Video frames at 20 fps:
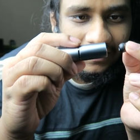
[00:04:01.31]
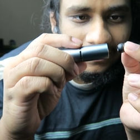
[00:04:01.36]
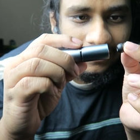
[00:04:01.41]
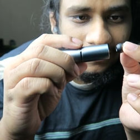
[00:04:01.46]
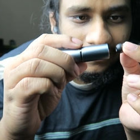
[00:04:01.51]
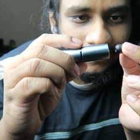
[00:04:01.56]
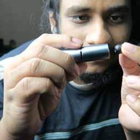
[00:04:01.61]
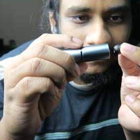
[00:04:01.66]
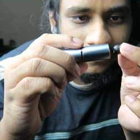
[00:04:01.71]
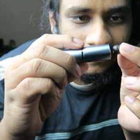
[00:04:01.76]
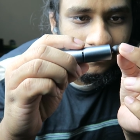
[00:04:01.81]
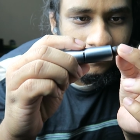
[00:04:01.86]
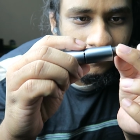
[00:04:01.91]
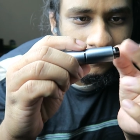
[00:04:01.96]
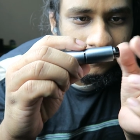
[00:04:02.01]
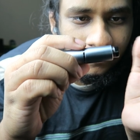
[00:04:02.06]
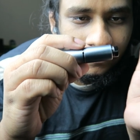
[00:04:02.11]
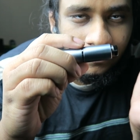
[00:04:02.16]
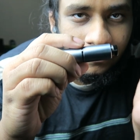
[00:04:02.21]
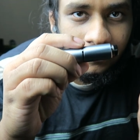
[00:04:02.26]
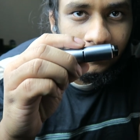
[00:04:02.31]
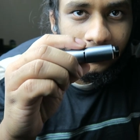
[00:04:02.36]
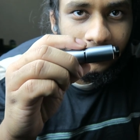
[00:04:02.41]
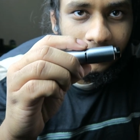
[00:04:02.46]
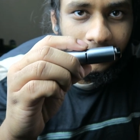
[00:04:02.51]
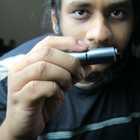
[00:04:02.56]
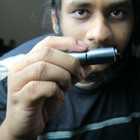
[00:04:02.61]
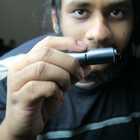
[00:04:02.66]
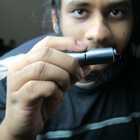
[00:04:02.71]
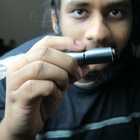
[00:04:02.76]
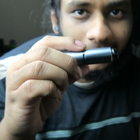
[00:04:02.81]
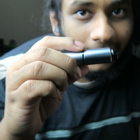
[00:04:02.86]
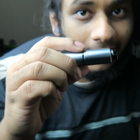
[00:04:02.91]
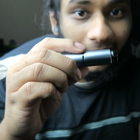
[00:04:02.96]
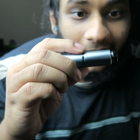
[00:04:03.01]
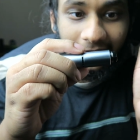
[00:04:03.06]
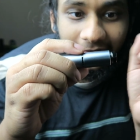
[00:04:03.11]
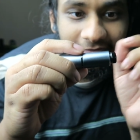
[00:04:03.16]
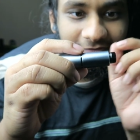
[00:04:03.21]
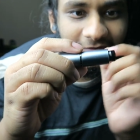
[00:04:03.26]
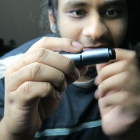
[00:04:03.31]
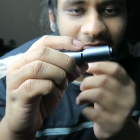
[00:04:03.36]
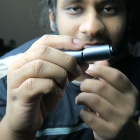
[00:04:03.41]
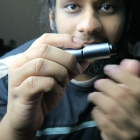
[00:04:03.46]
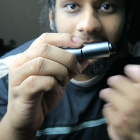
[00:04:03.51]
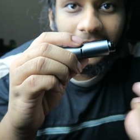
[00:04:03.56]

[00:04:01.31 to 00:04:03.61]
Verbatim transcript: here and it just